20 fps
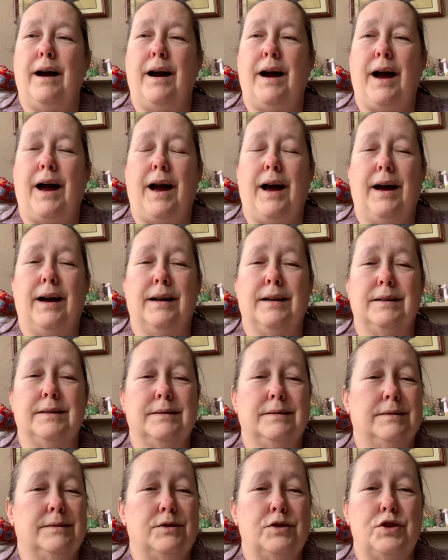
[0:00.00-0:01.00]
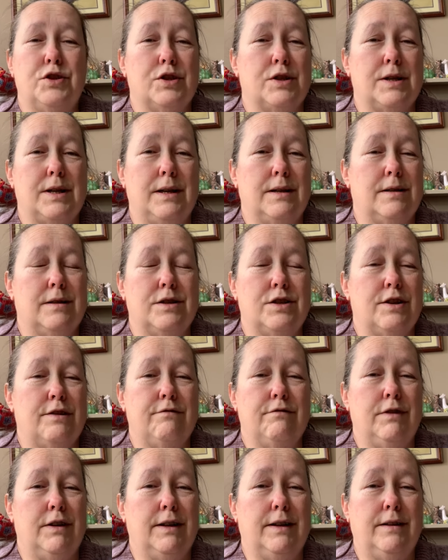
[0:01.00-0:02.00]
and just had a
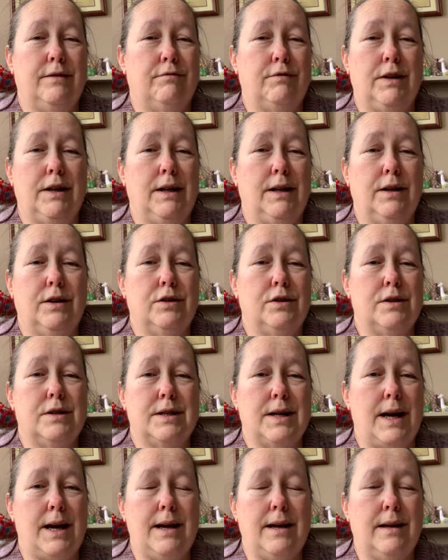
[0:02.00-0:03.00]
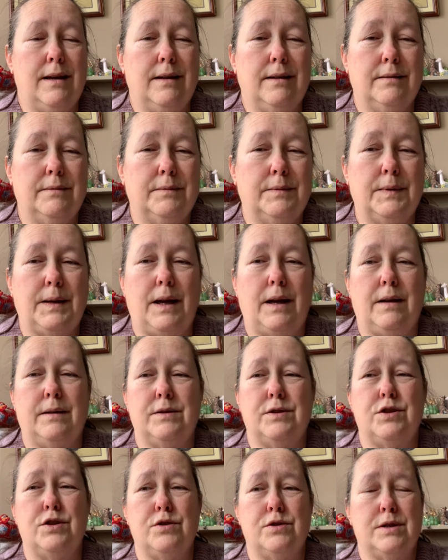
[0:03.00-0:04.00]
generally really good day.
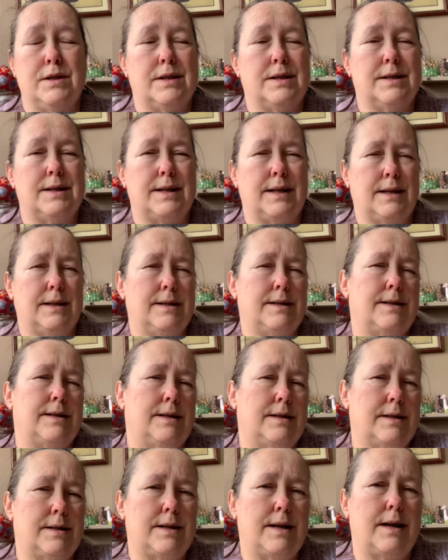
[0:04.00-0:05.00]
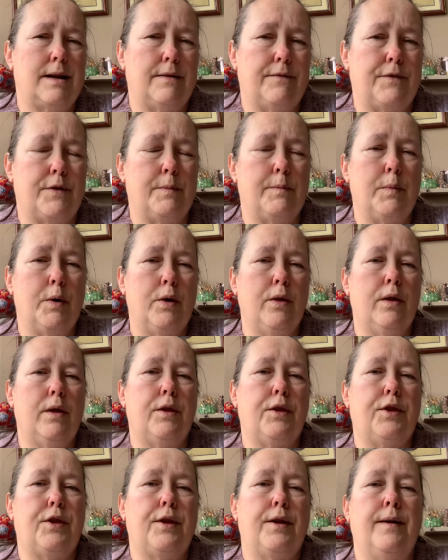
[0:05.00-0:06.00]
It's usually the second Saturday of the
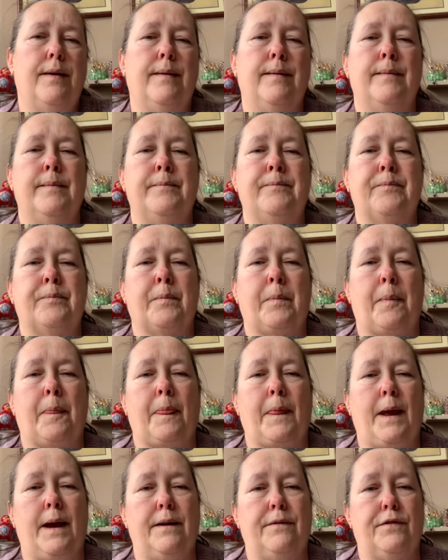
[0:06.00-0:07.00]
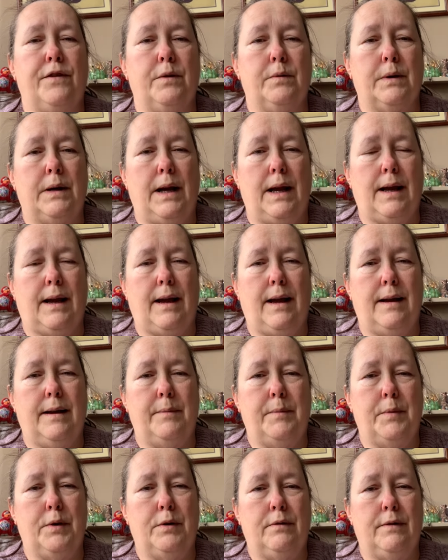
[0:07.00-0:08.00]
month. If you would like any
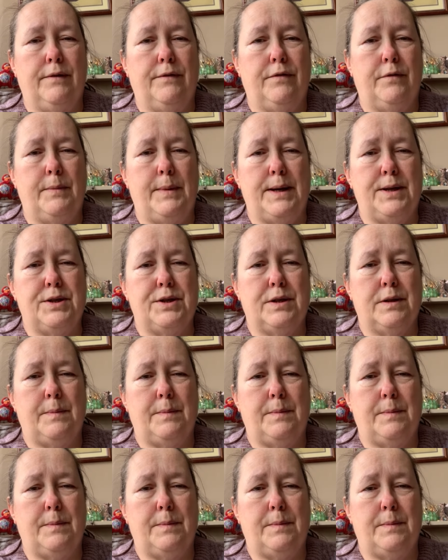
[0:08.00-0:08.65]
more information